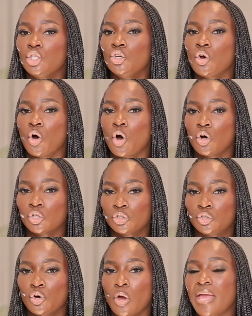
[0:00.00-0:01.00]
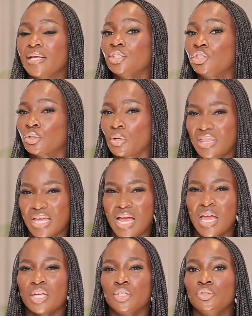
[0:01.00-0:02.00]
you also ensure
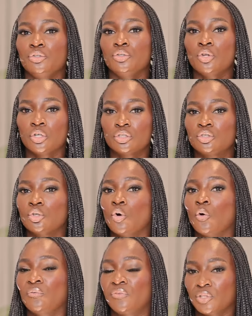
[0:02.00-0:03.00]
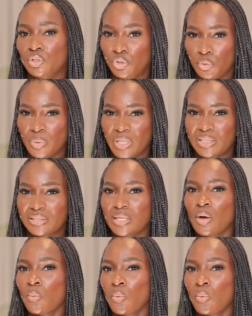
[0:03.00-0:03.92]
that you do not overdo it,